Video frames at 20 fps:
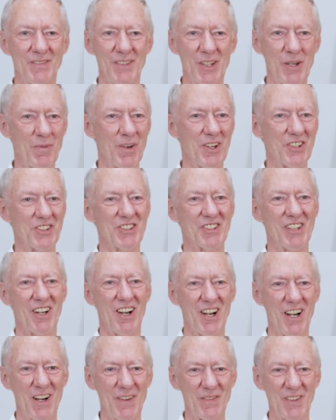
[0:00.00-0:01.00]
very much to
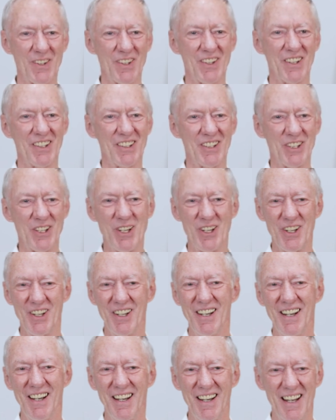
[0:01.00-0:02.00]
offer
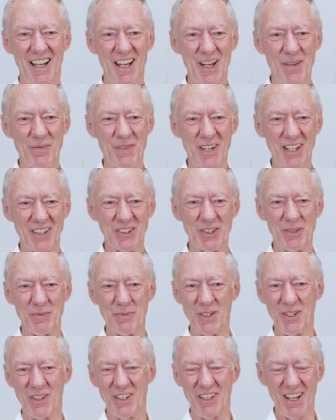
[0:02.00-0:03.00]
and make
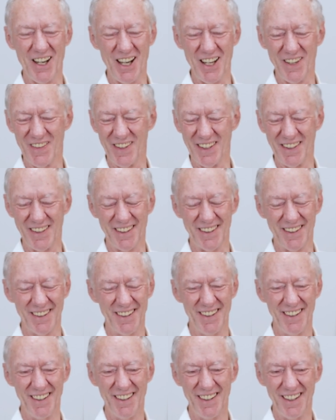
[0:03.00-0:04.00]
some beauty out of it.
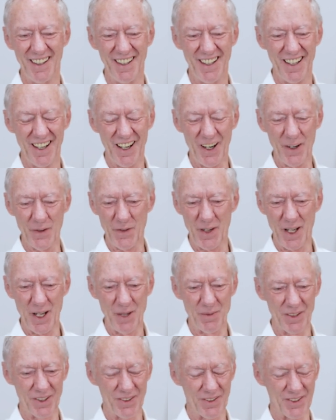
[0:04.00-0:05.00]
Our
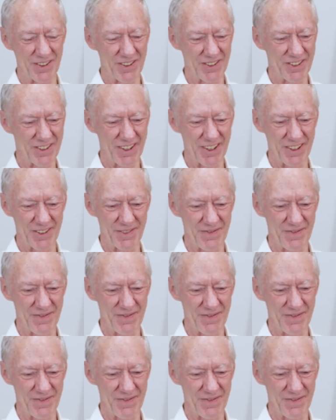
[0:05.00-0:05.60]
family was